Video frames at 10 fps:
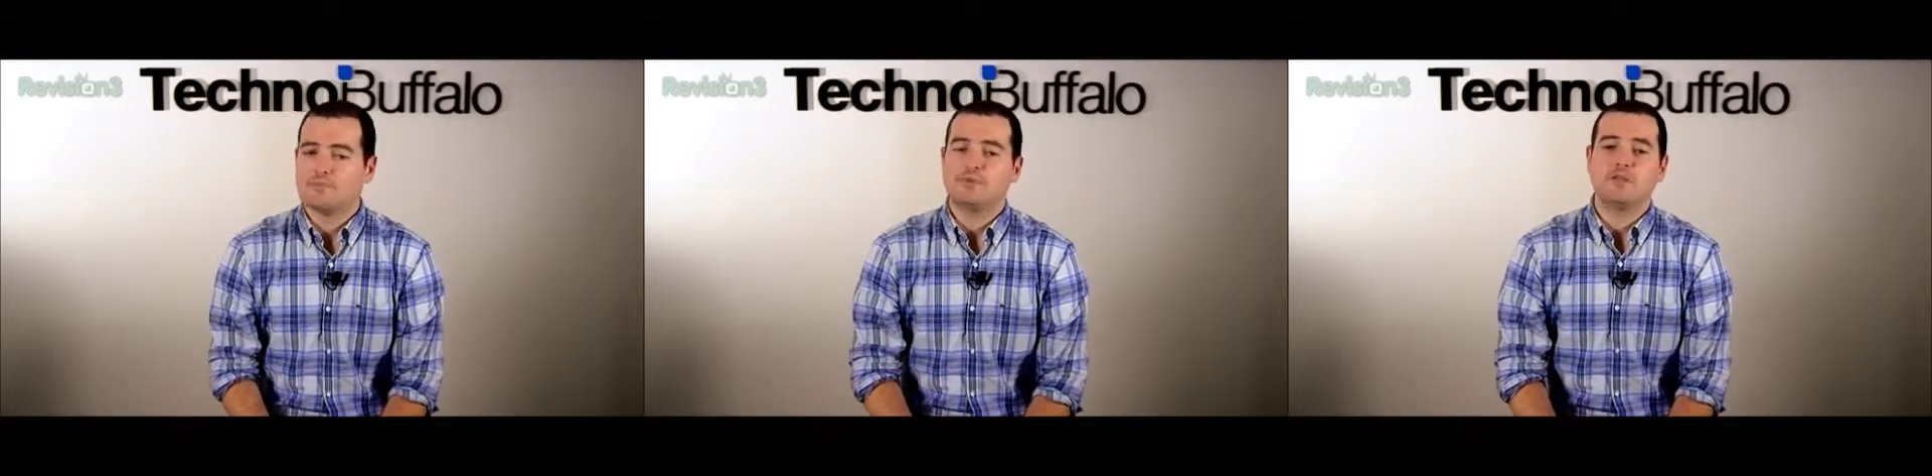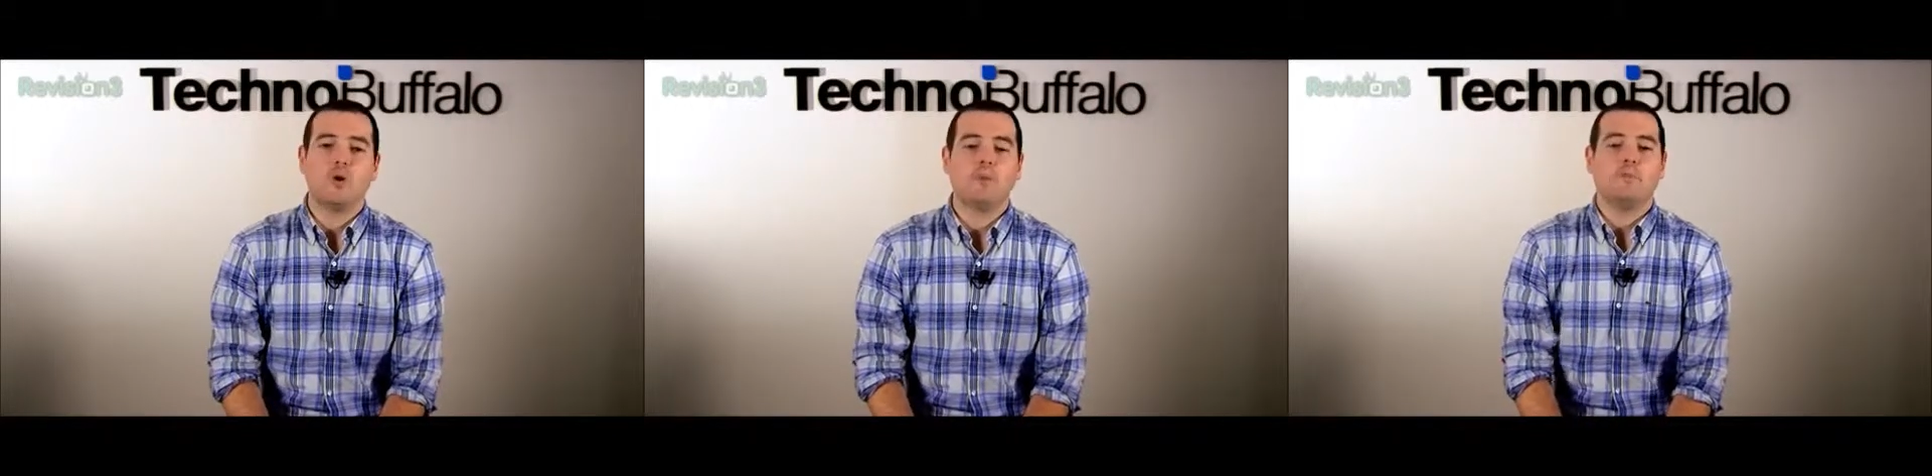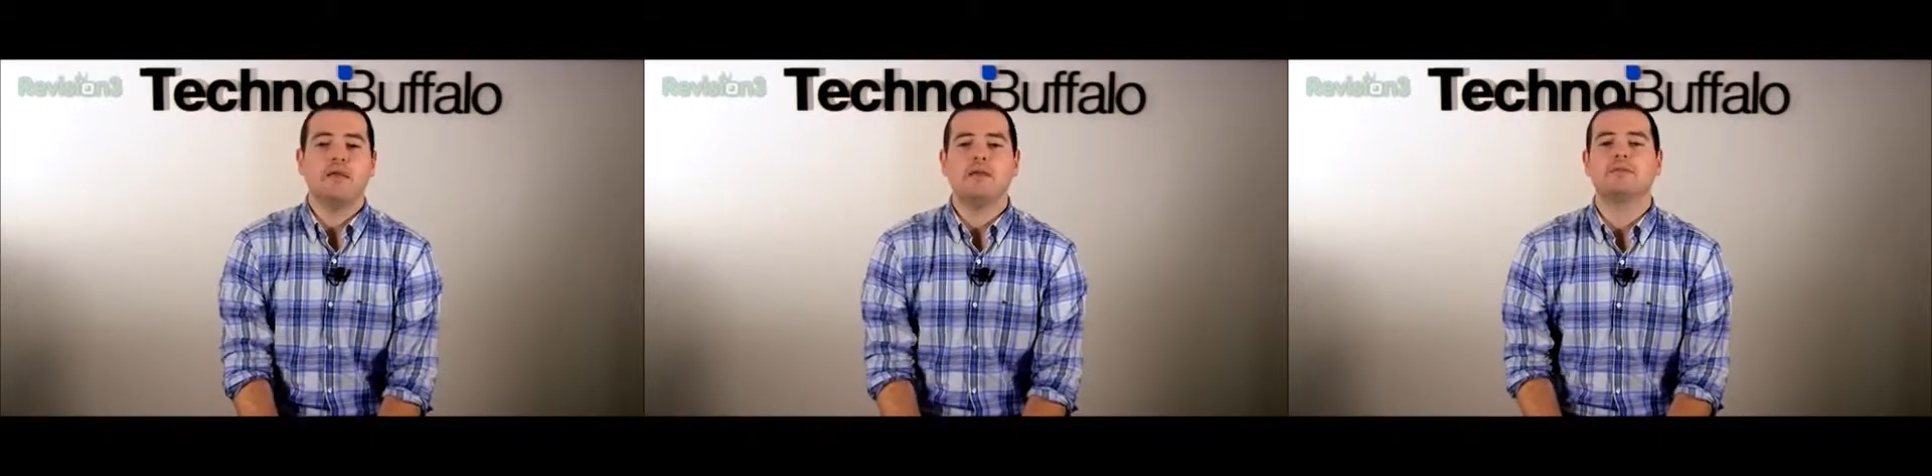So
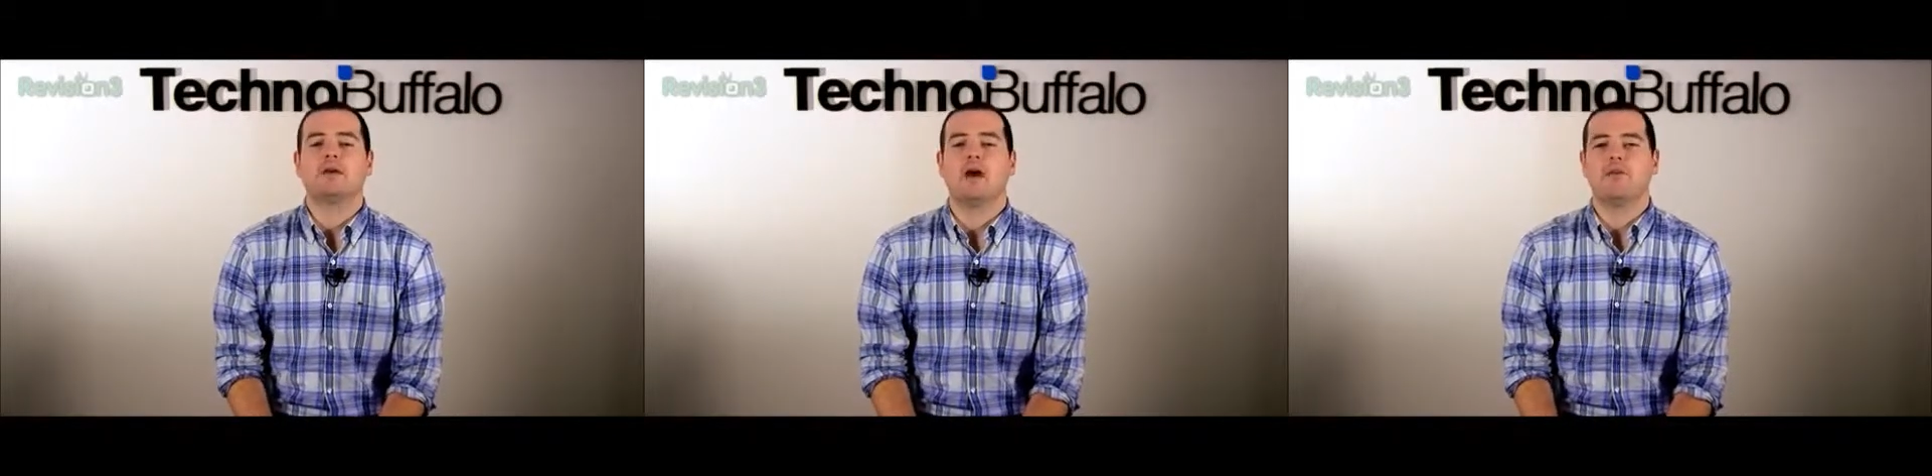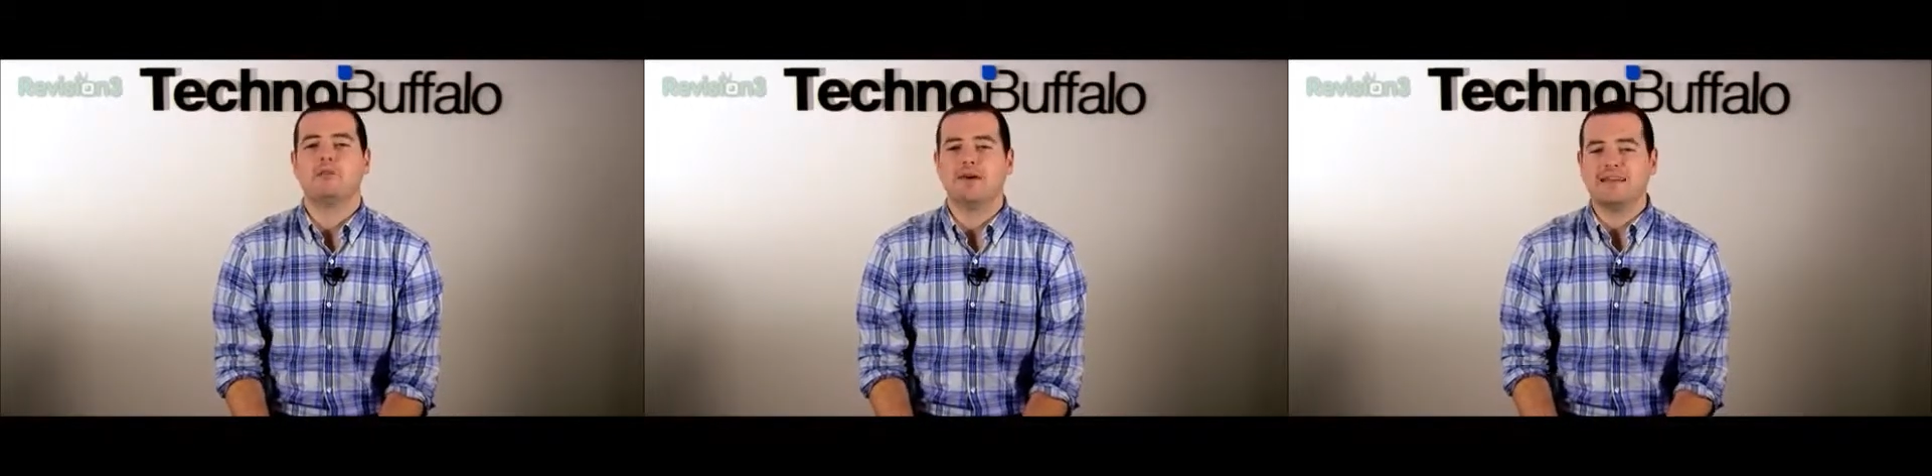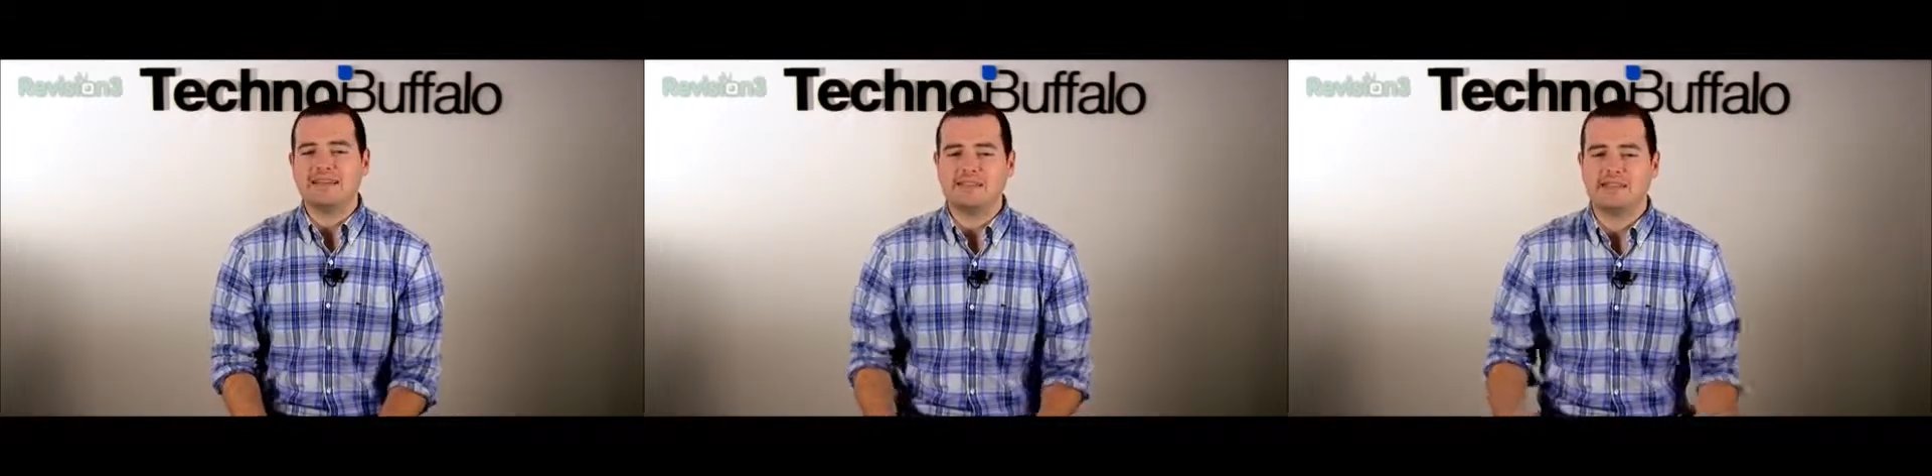opinions on the
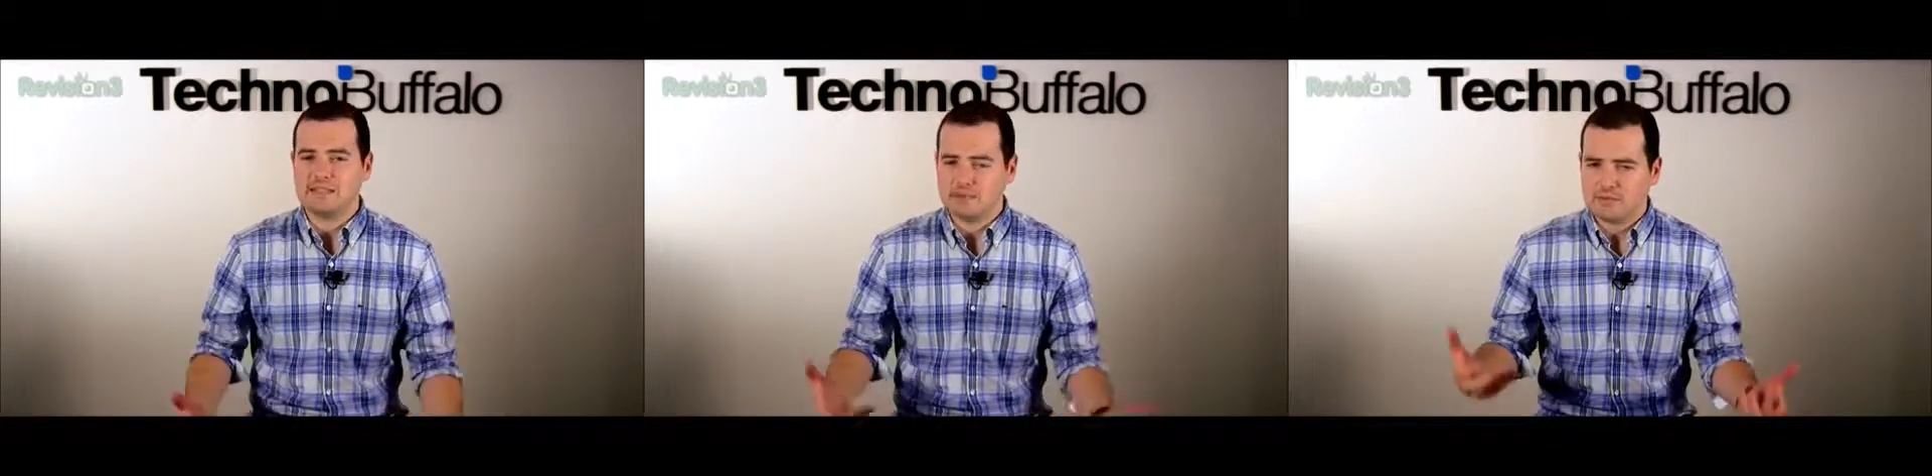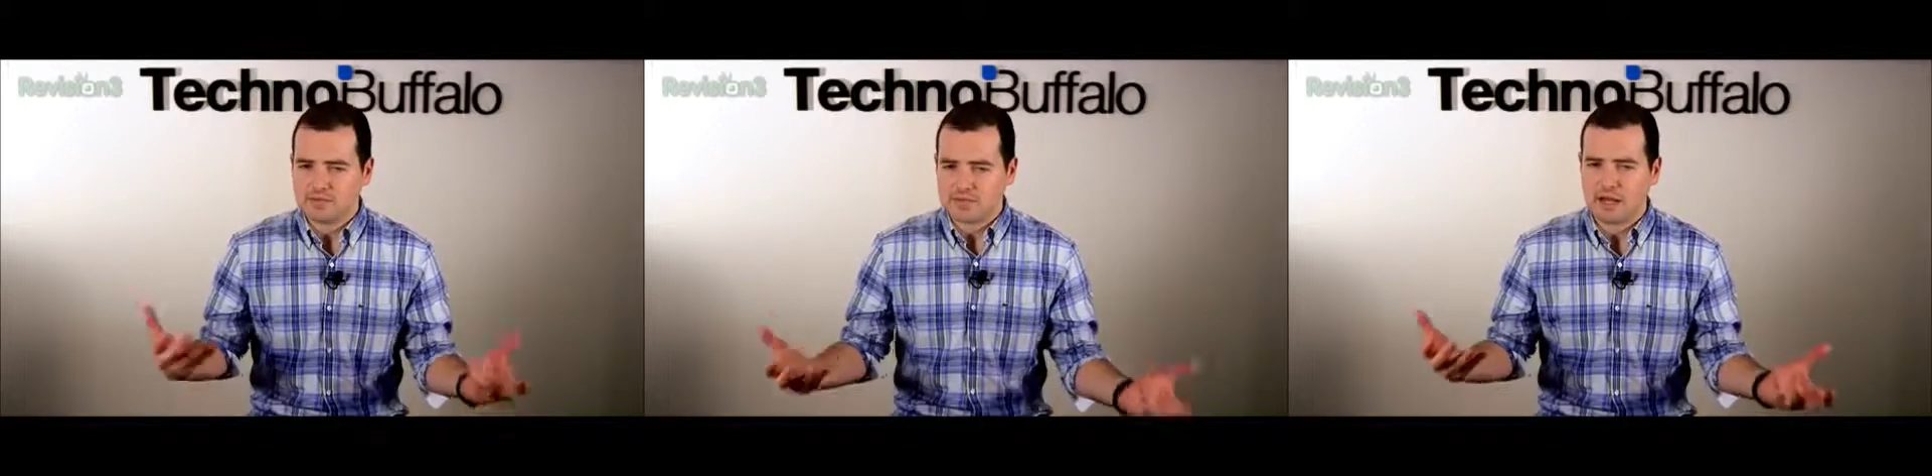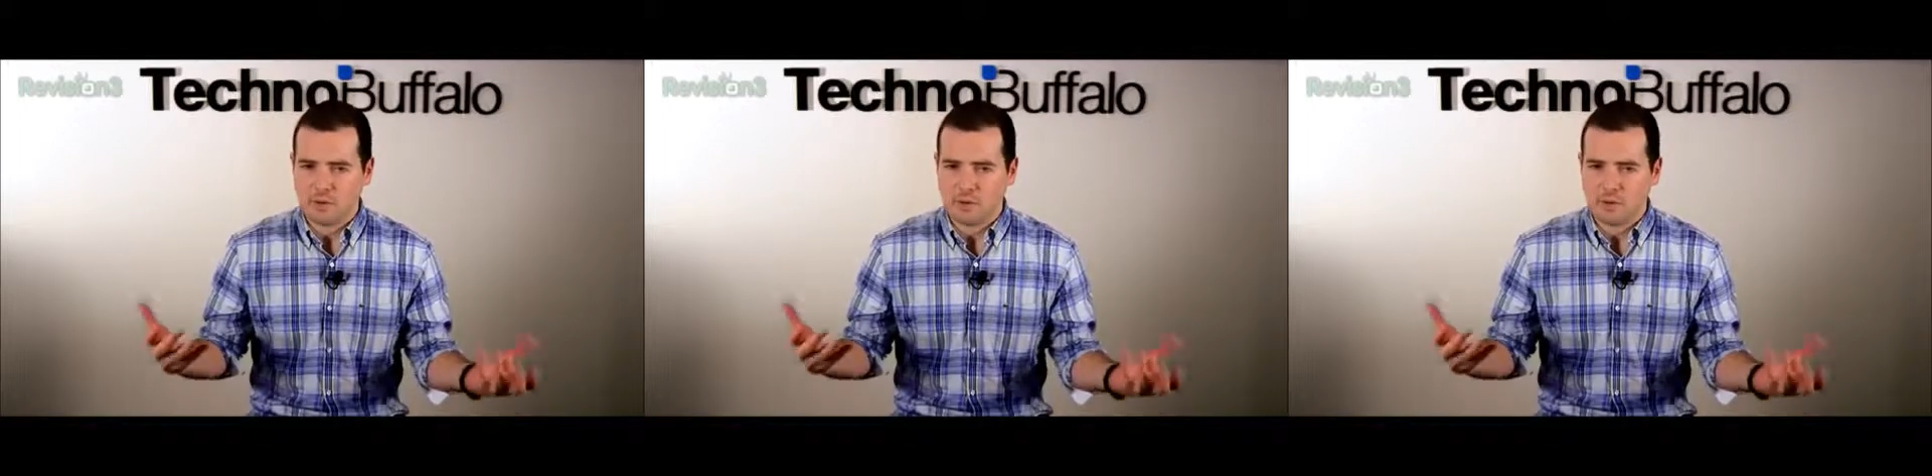device, it seems neat.